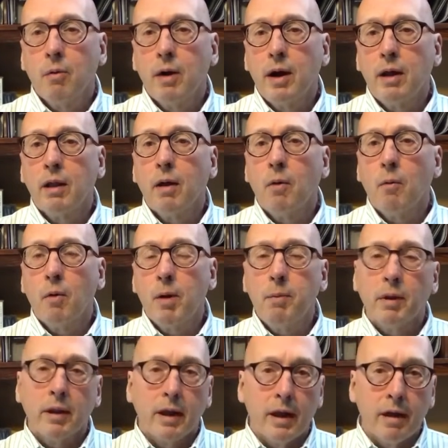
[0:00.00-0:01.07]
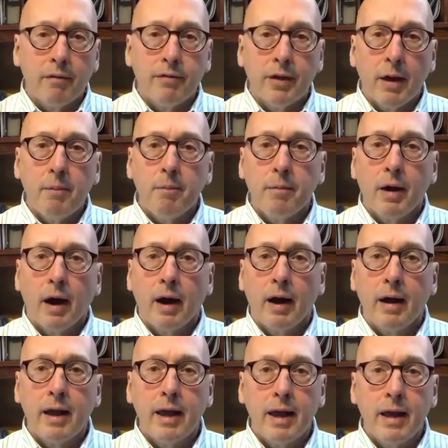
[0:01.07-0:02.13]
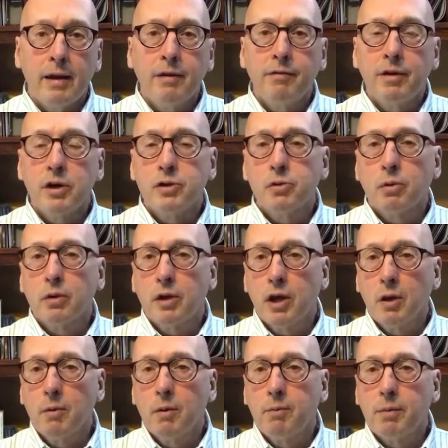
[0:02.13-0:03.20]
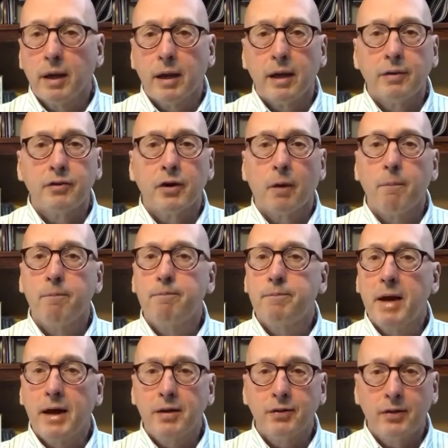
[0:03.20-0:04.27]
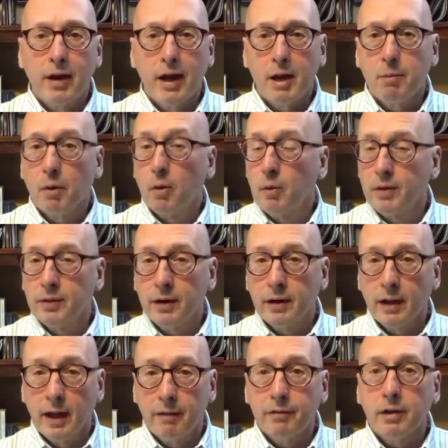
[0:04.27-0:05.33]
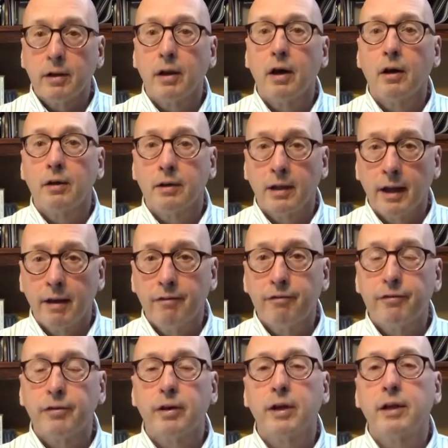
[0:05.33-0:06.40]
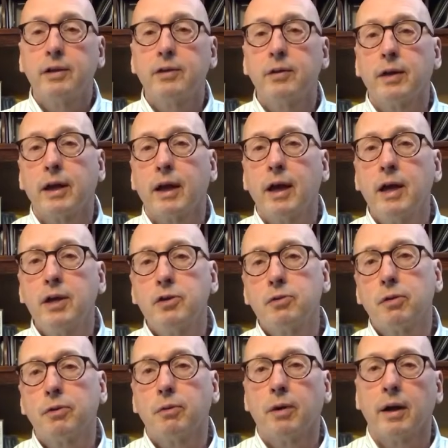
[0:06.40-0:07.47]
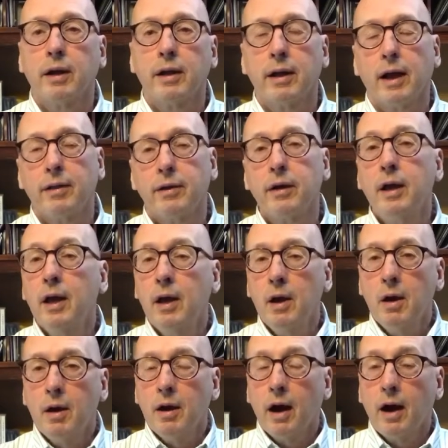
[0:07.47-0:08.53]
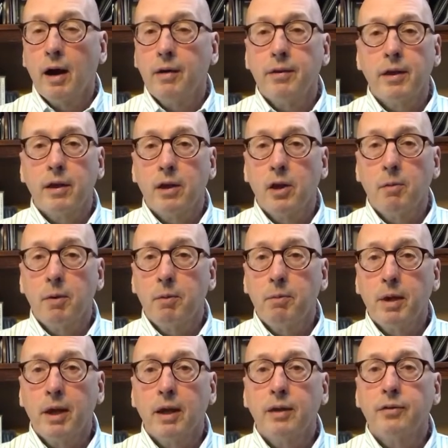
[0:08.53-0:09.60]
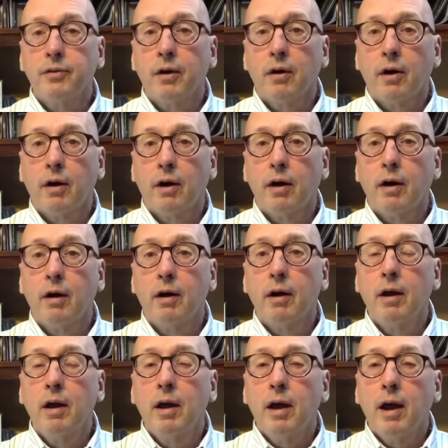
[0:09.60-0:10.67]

Well, we believe that individual human beings are best able, when they're left alone, left free to engage with one another, that human beings are